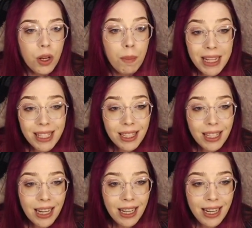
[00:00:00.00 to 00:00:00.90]
basically
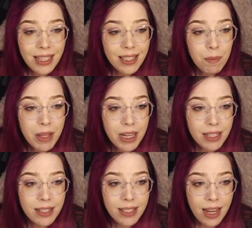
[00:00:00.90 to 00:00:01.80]
going to need something to
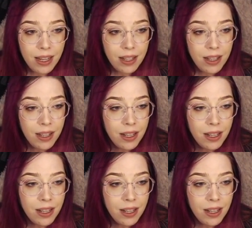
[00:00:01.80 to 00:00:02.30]
send.